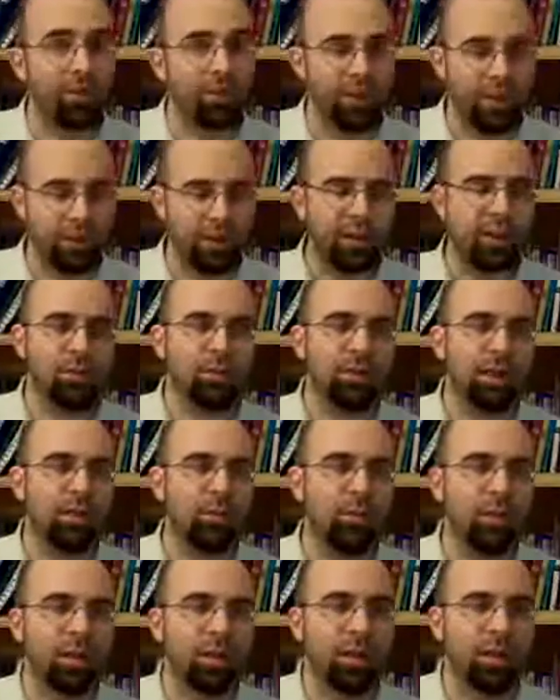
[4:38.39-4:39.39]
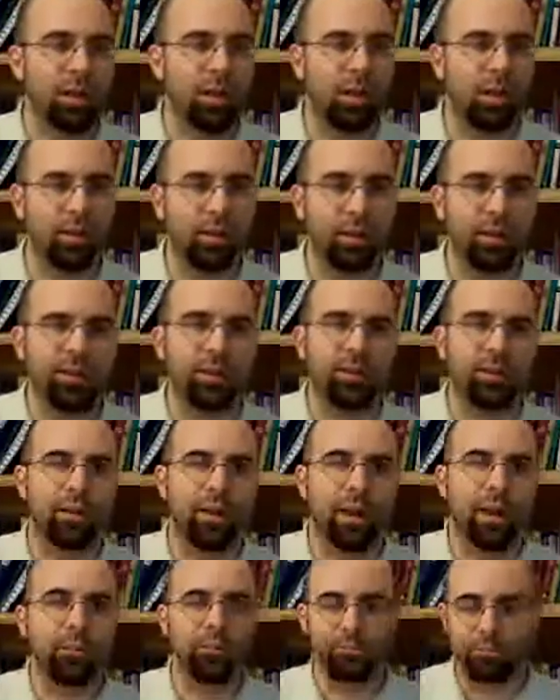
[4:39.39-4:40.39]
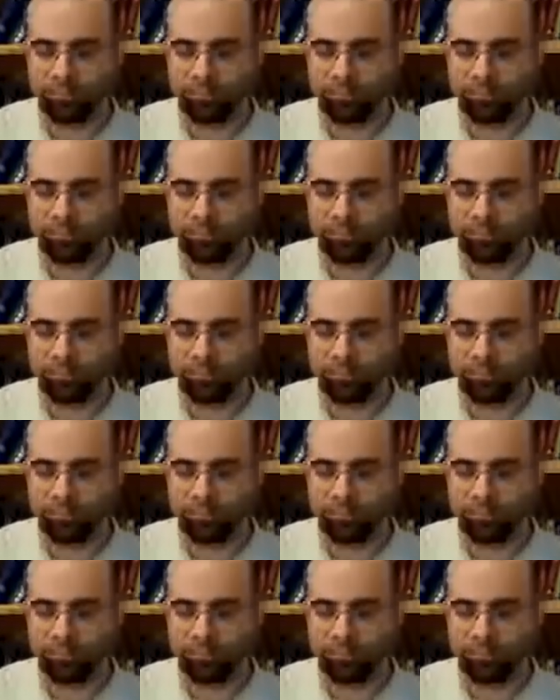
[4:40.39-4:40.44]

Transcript: And here's how we're going to get into this, okay?